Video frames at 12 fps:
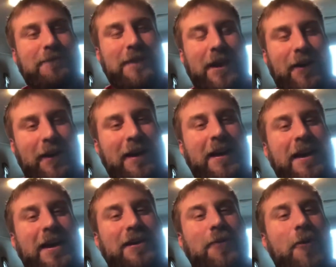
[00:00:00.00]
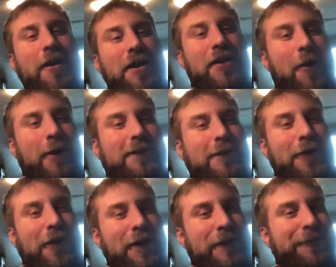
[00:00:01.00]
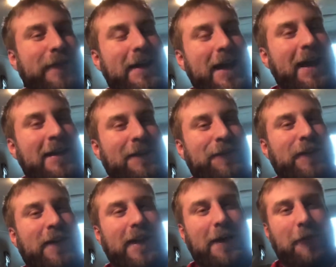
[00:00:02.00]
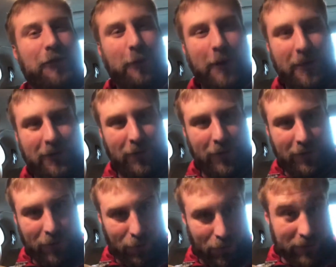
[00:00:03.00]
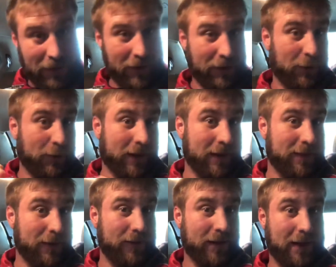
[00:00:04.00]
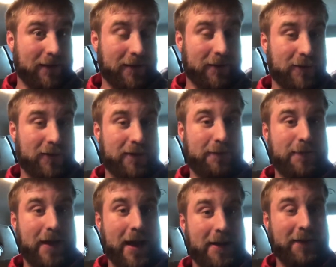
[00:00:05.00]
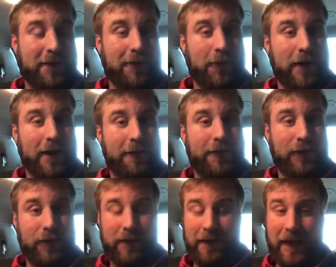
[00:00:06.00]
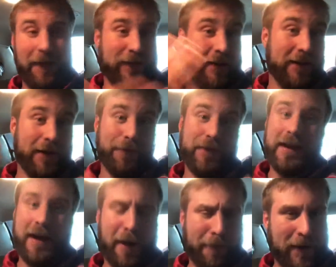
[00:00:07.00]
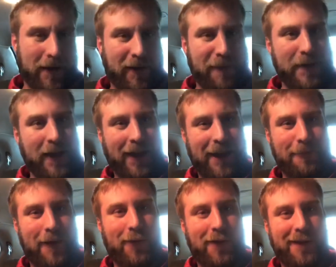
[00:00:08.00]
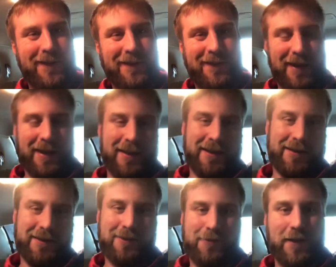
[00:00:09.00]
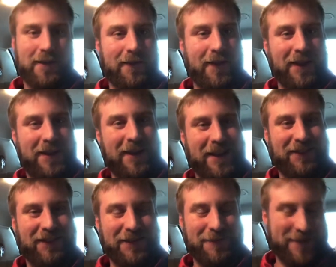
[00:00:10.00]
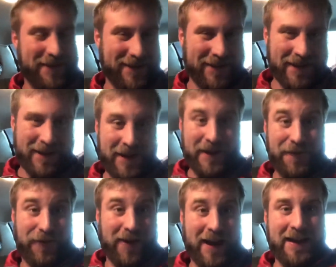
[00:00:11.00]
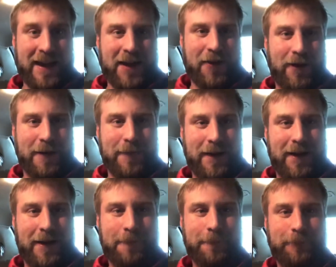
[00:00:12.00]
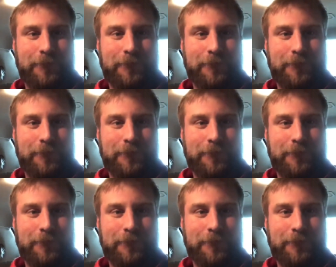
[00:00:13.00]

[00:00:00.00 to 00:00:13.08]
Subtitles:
you want to know what's going on, and you feel like with the way the story is told, you will get those answers as the story unfolds. If you don't, then I'll come back and eat my words and say that it just wasn't a very good issue. But for right now, I'm